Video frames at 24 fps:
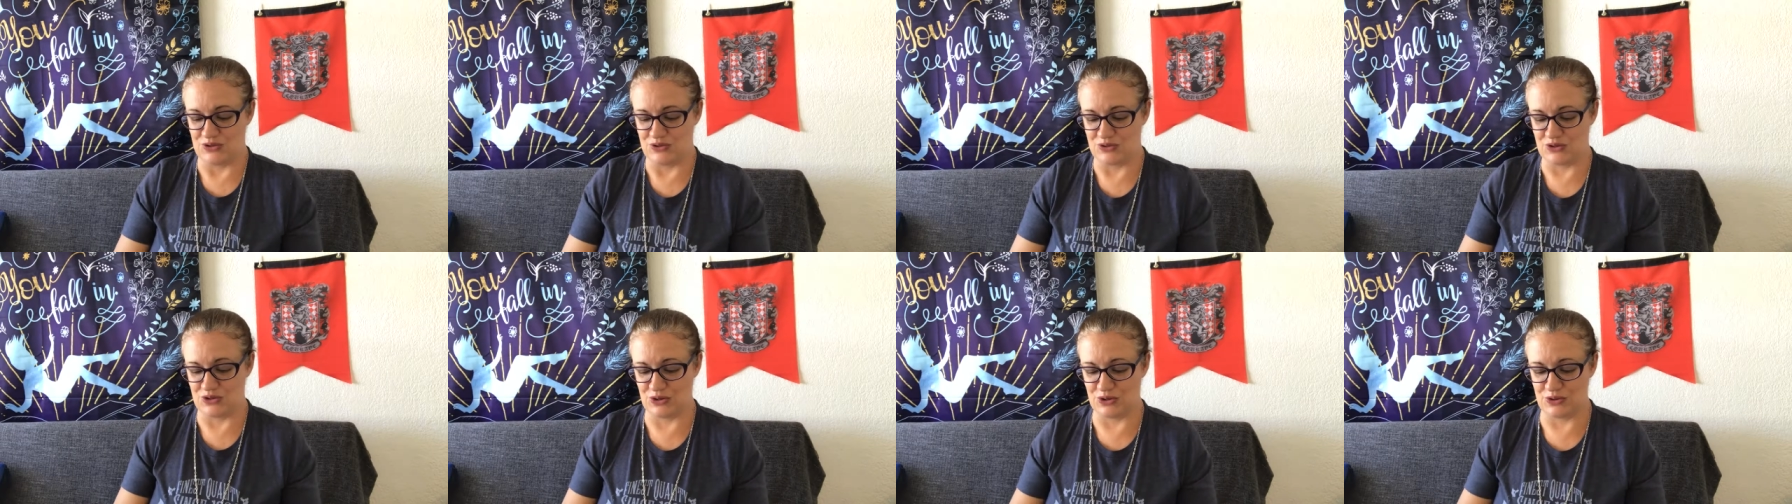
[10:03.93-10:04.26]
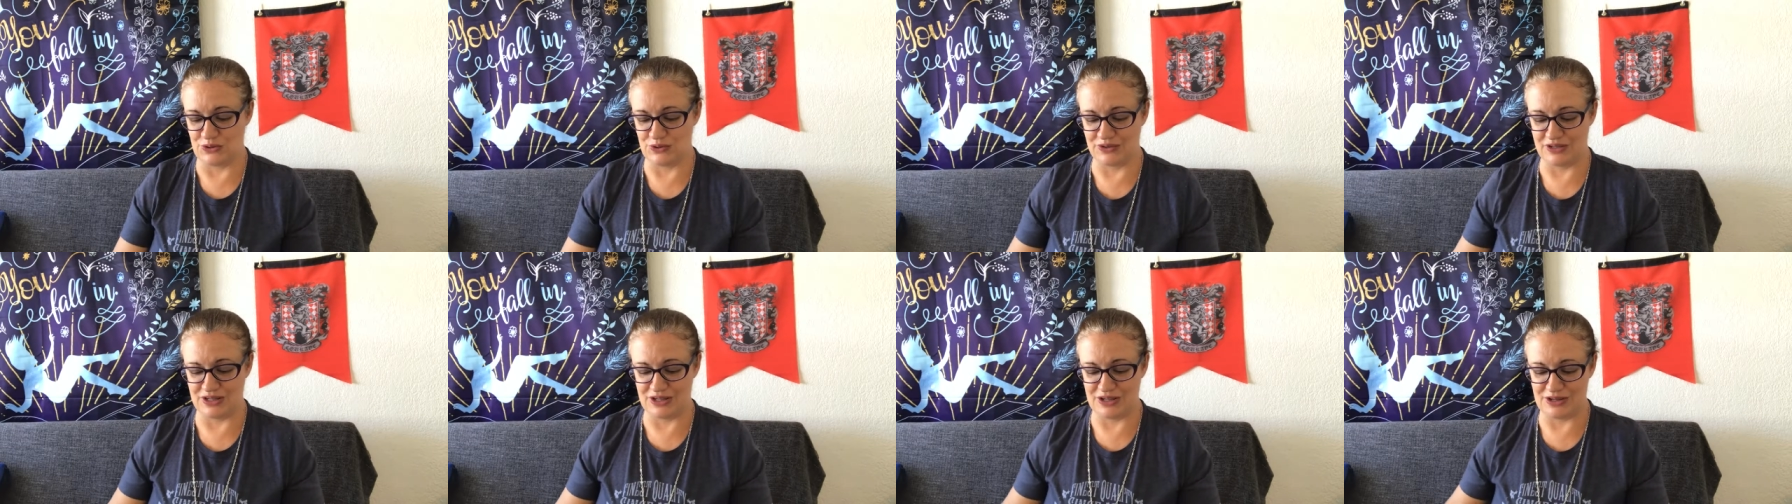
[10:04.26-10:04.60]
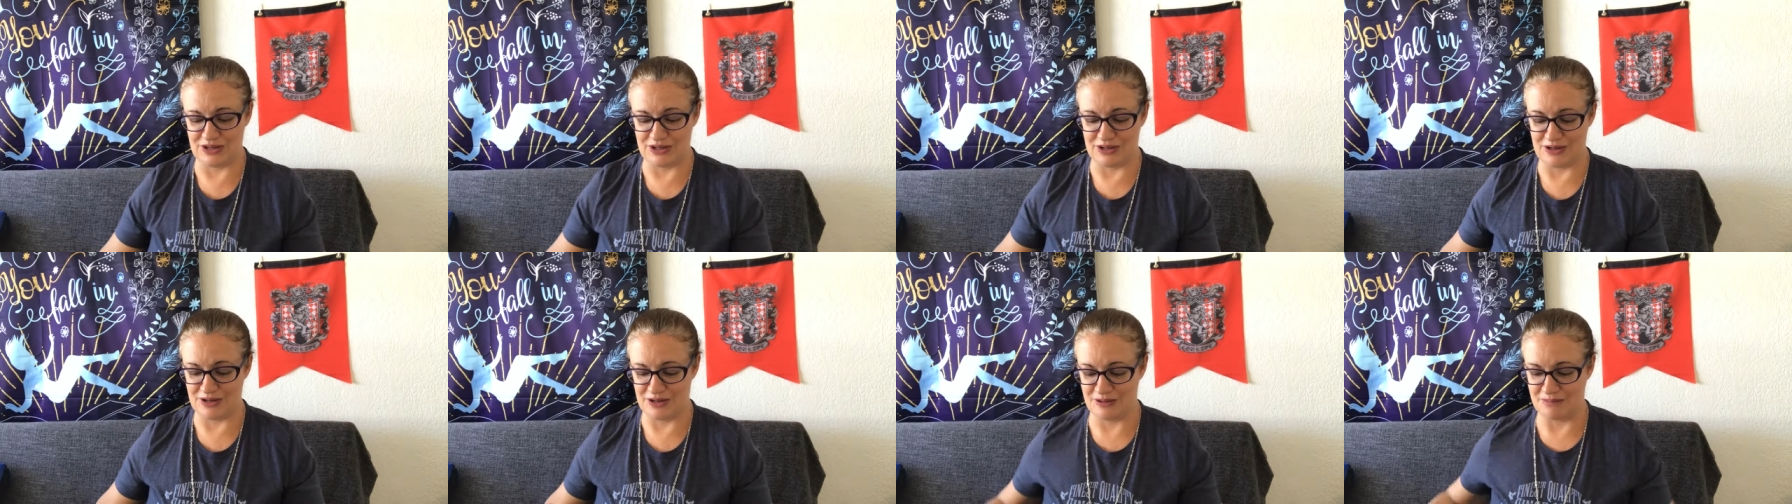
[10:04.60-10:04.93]

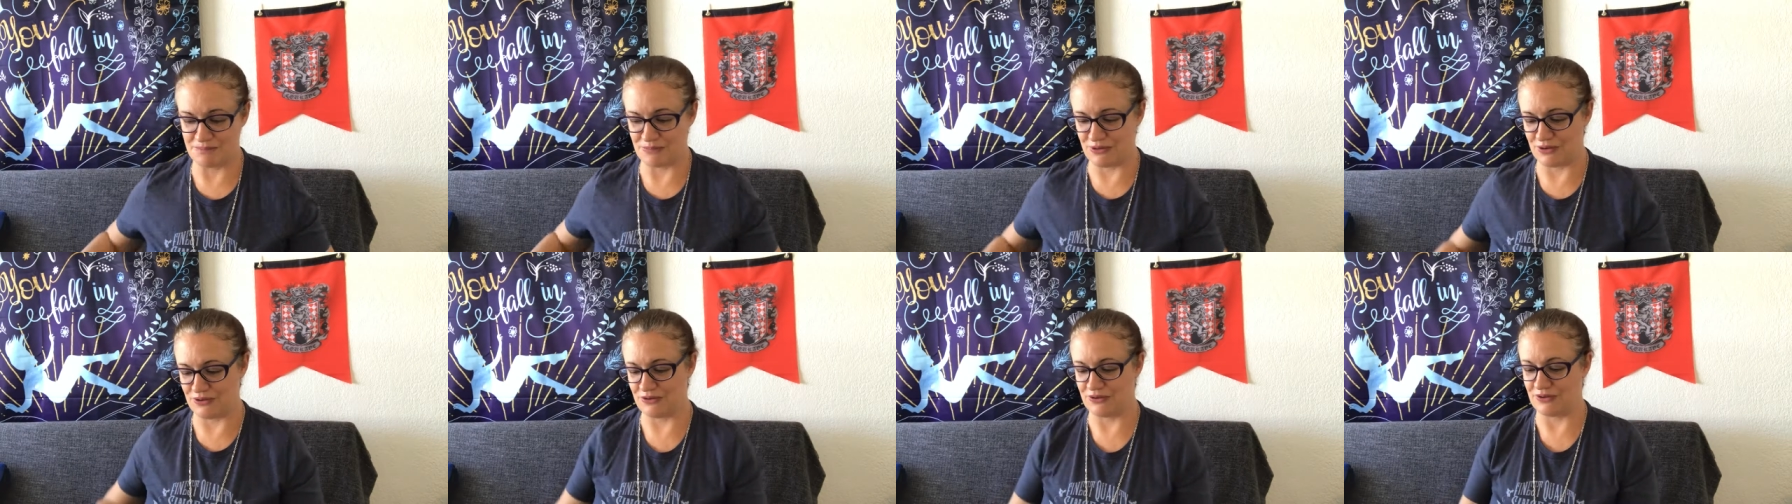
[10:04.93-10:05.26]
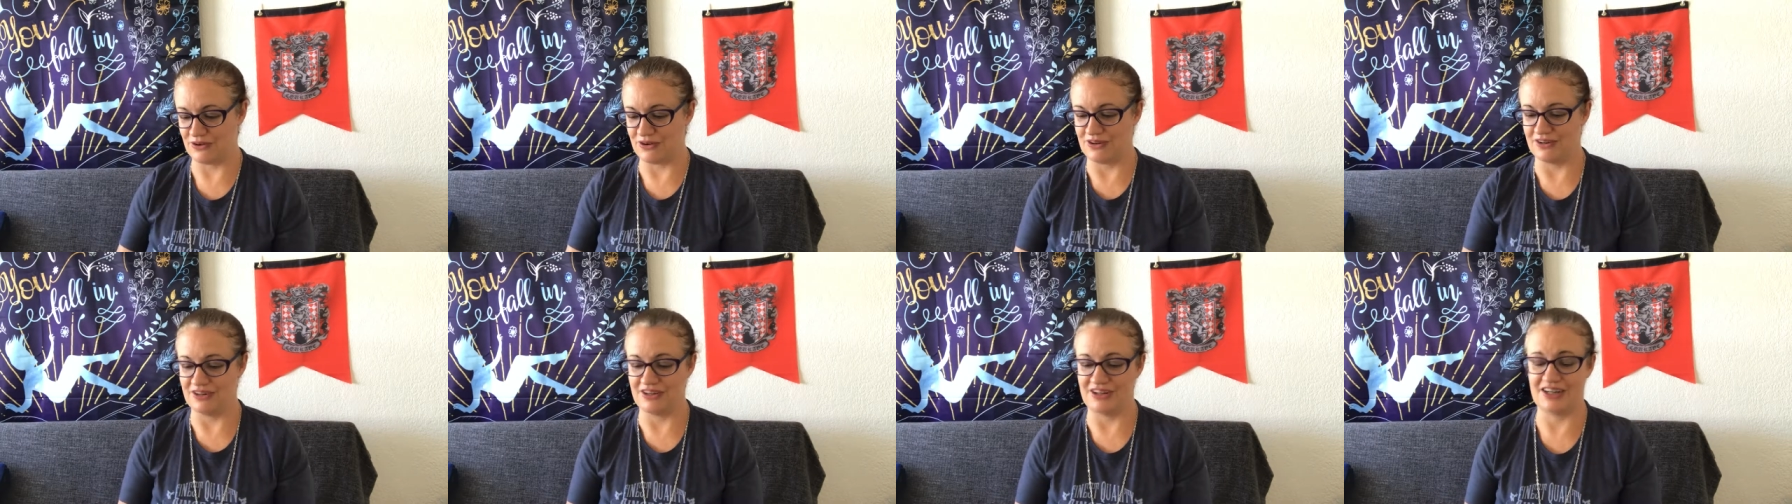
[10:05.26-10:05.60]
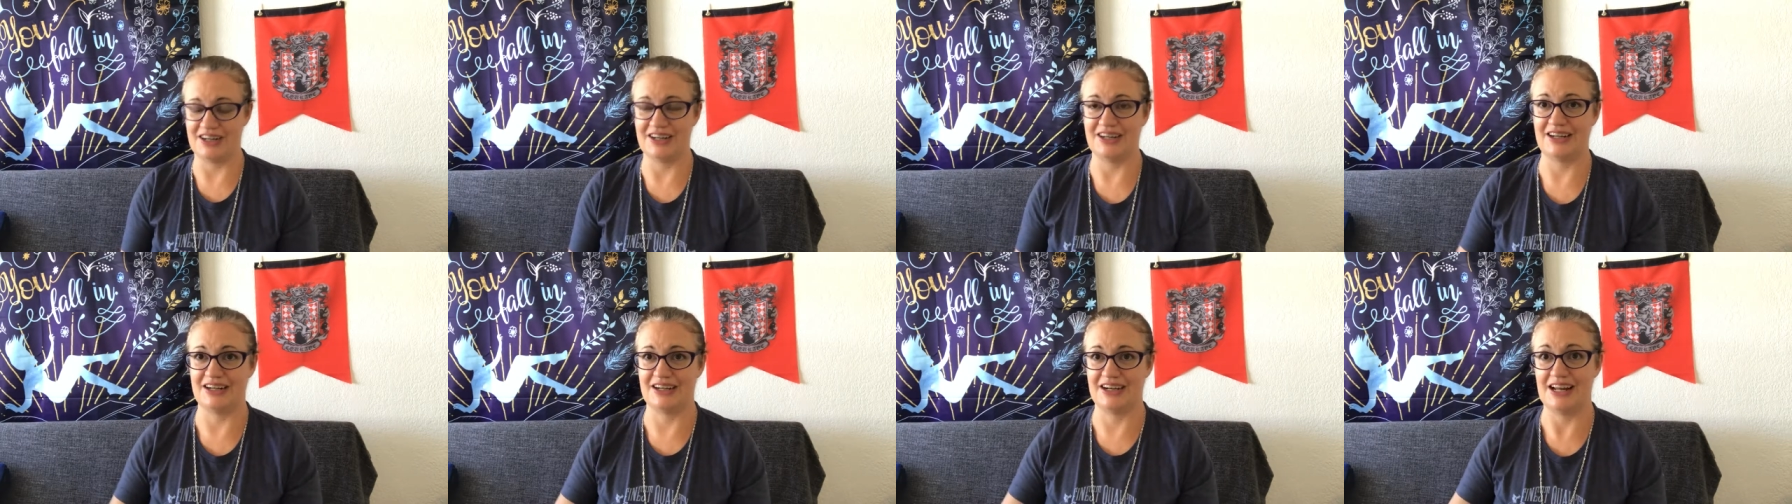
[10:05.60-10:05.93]
totally preferred
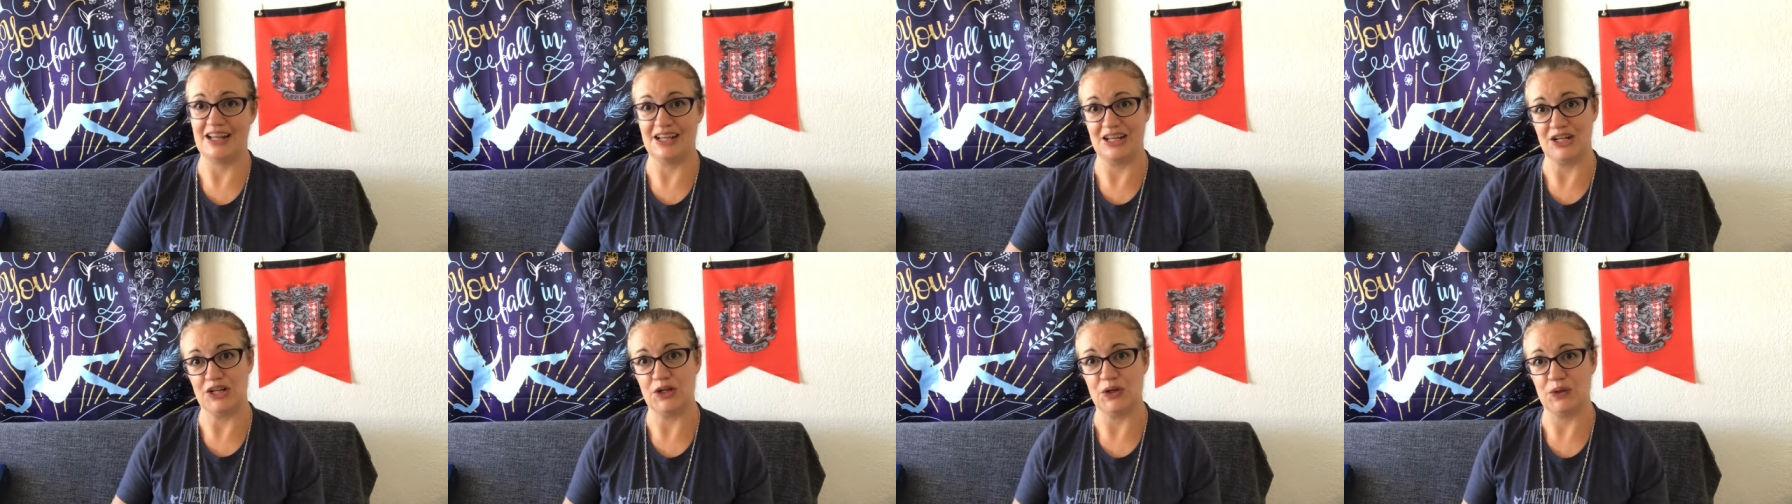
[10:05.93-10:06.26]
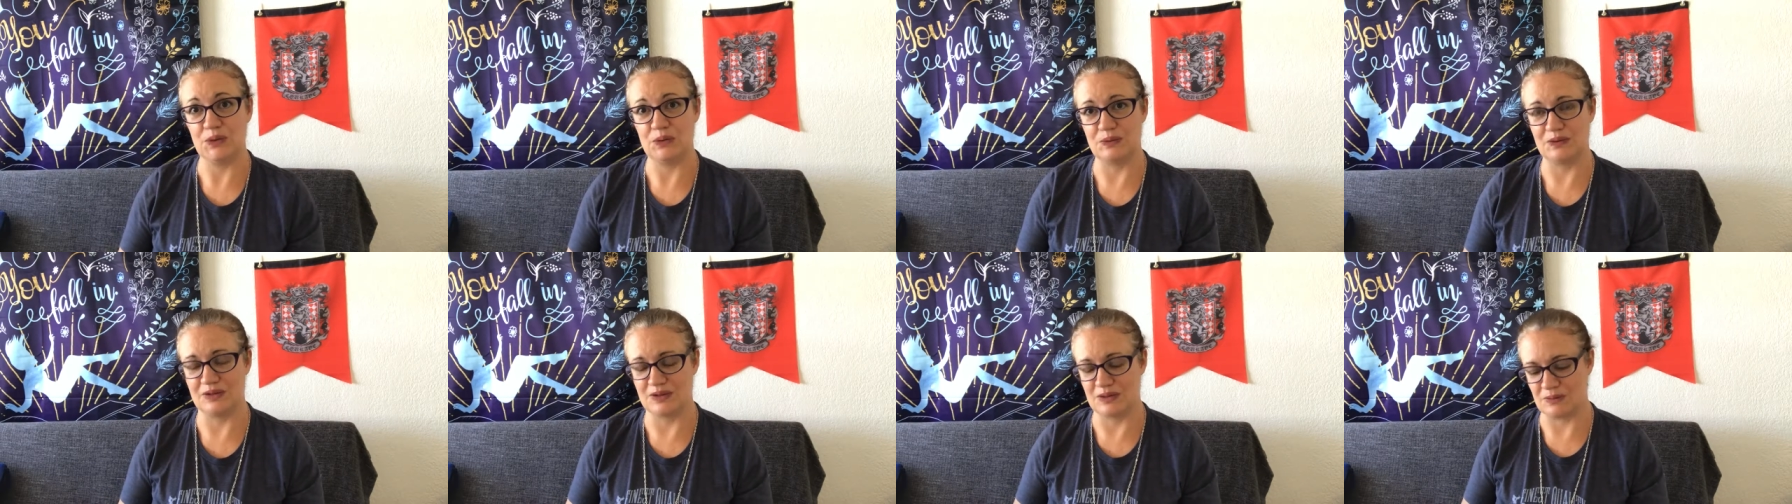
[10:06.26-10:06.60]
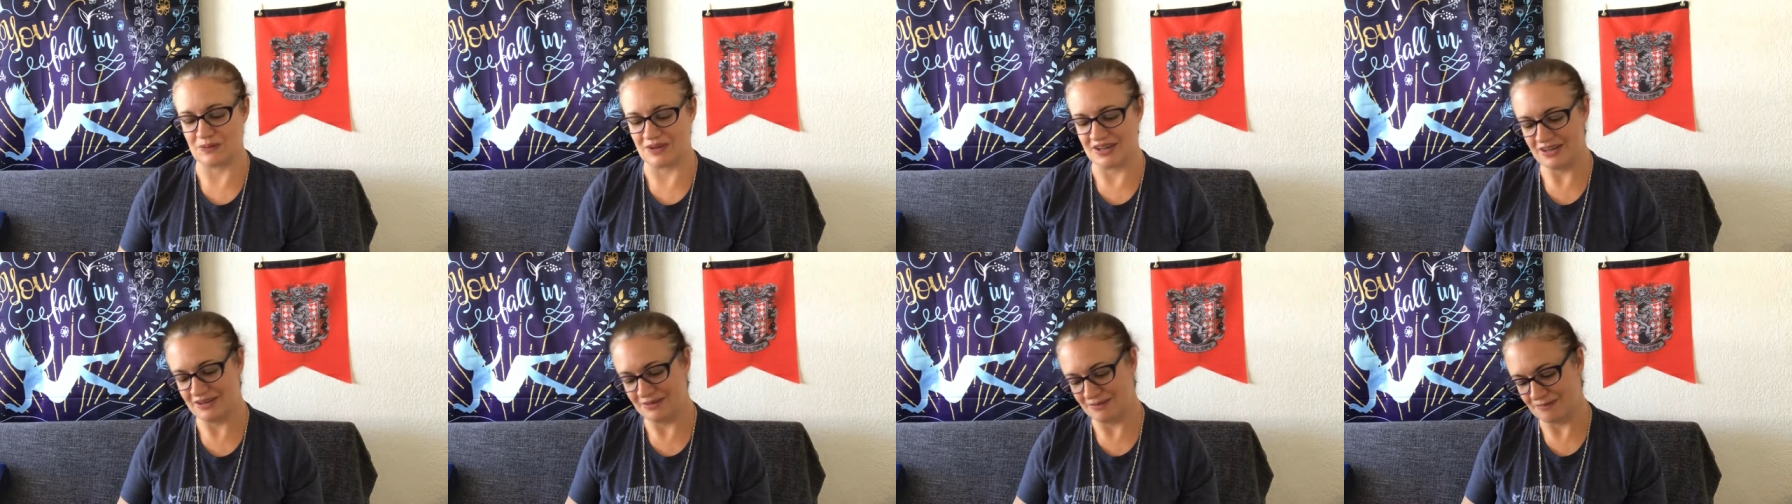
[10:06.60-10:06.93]
getting a Luna
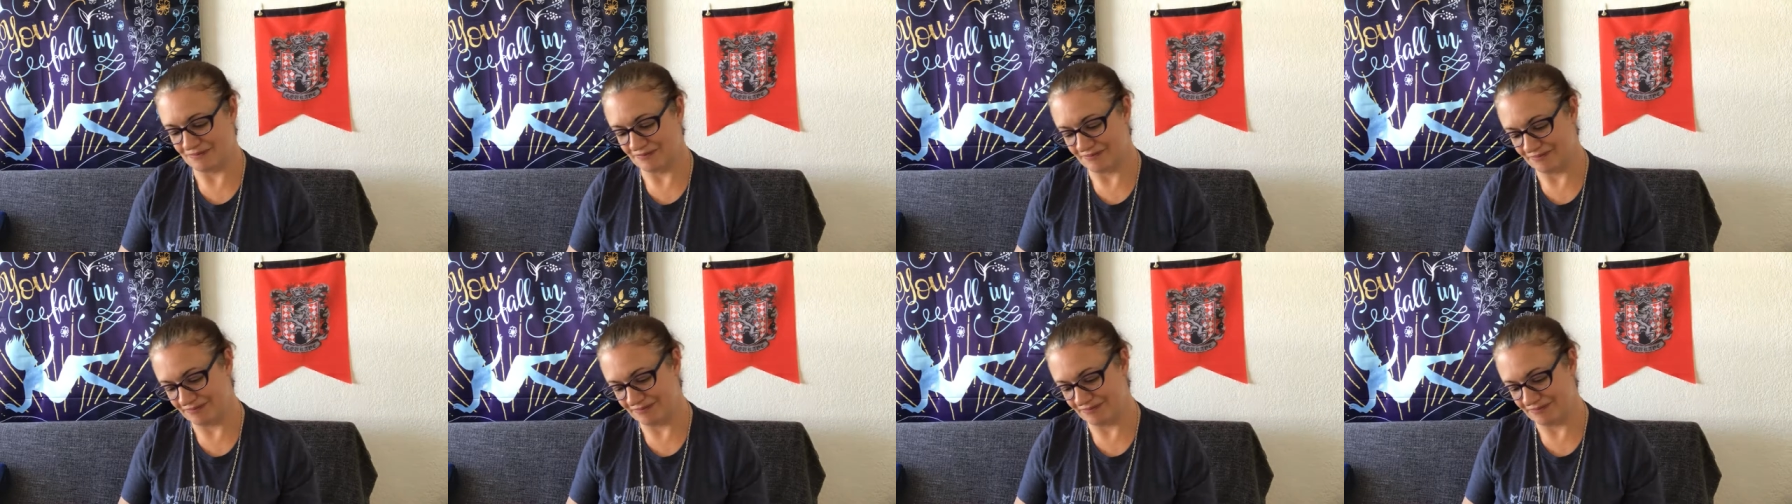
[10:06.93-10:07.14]
one.